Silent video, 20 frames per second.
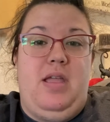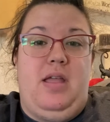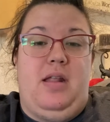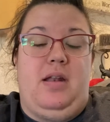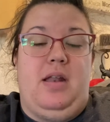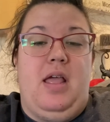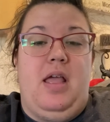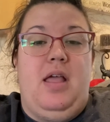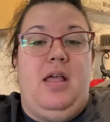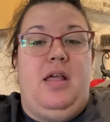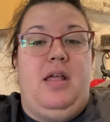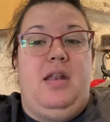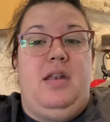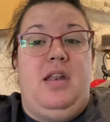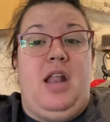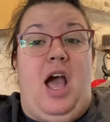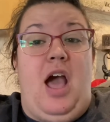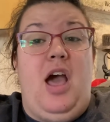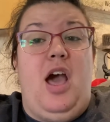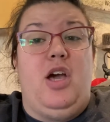and
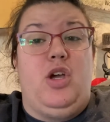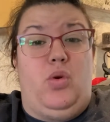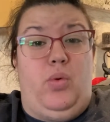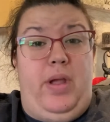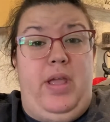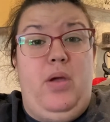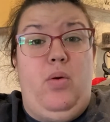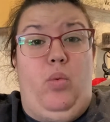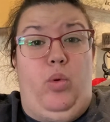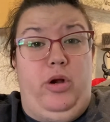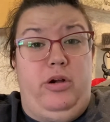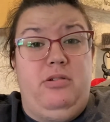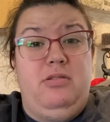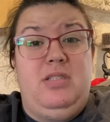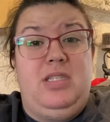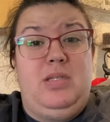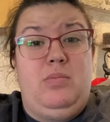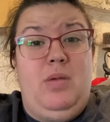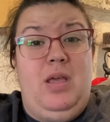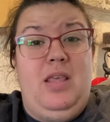not a great
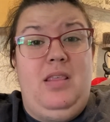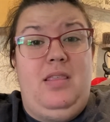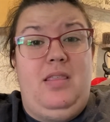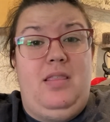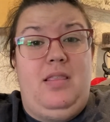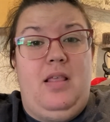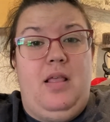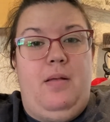wordsmith,